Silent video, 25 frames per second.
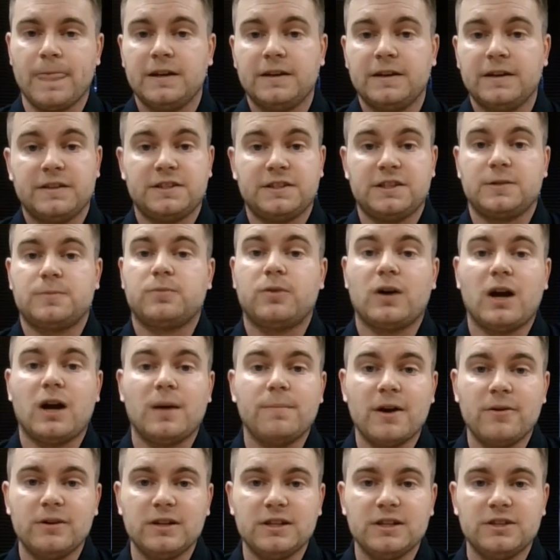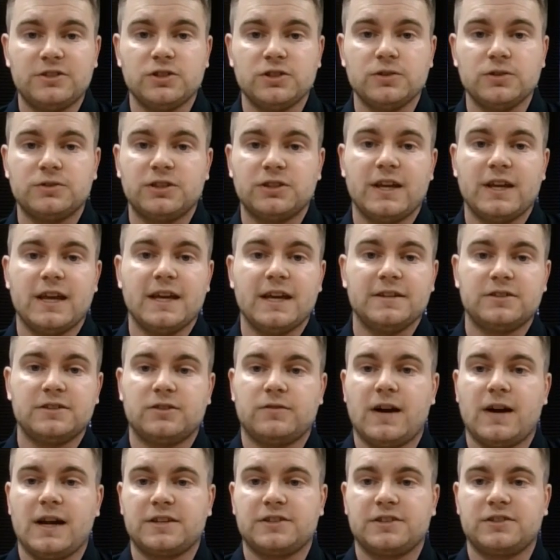This is primarily due to the
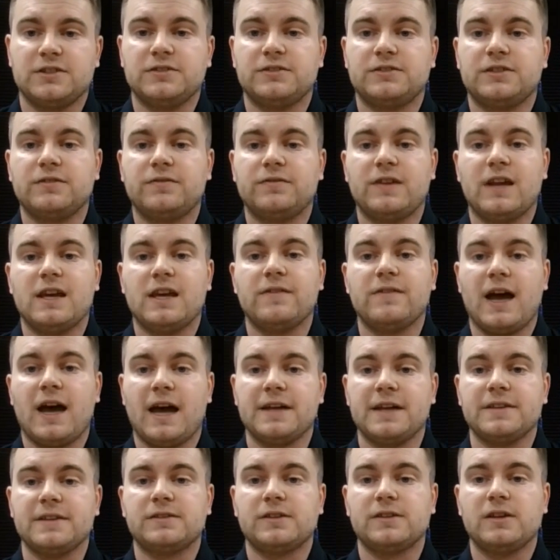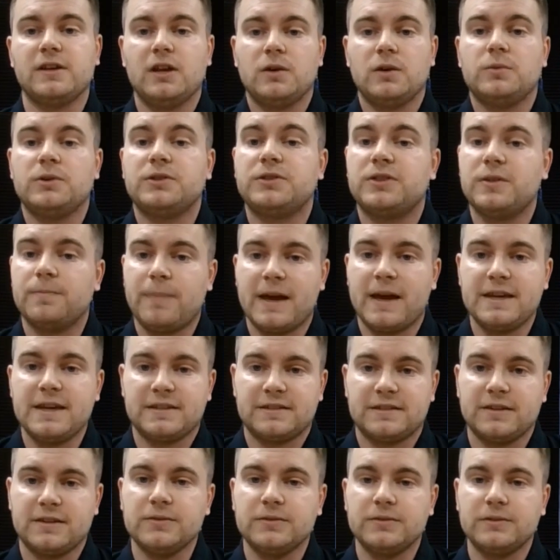interactions the flavour has with the
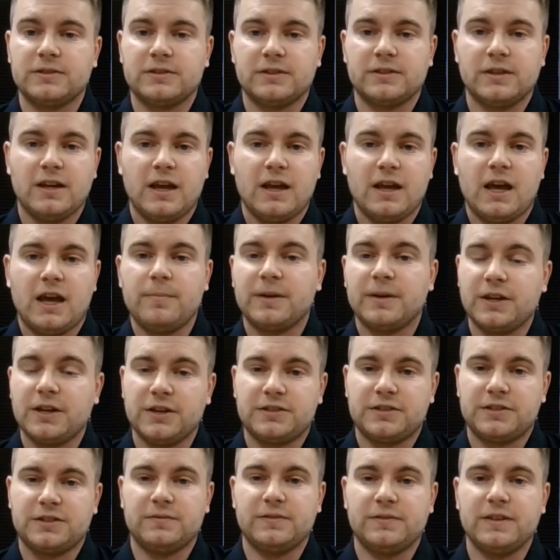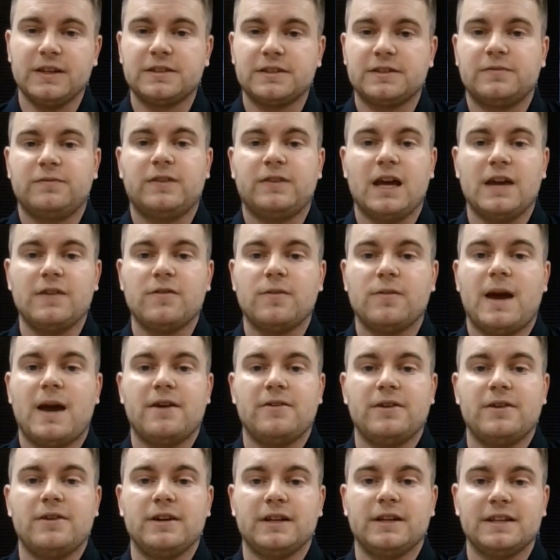base notes, and because of this, flavour
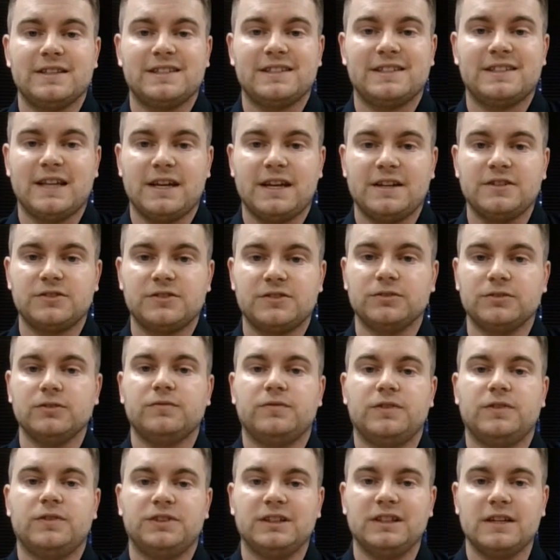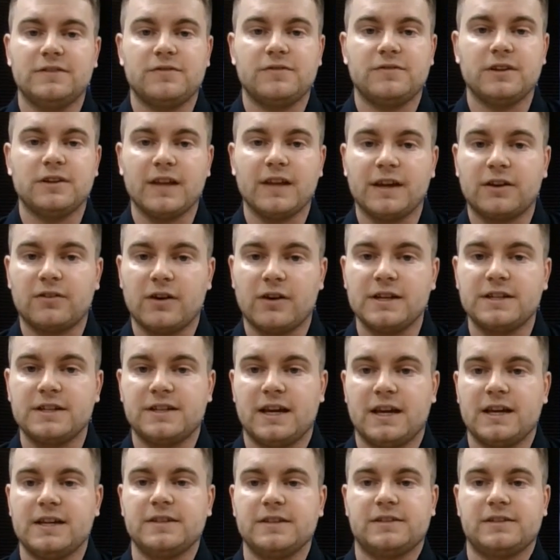pairing is essential for delivering that great
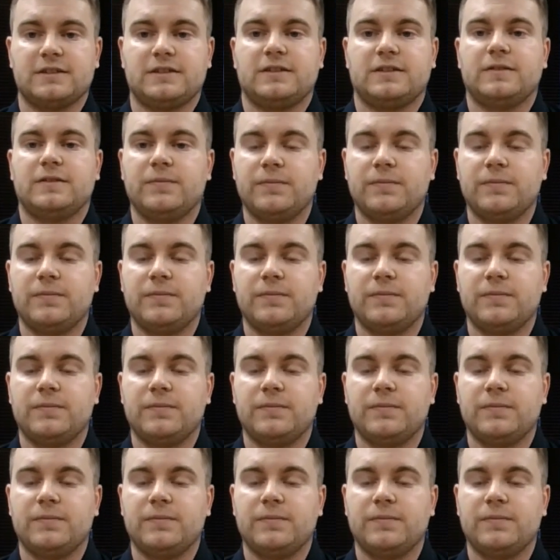taste.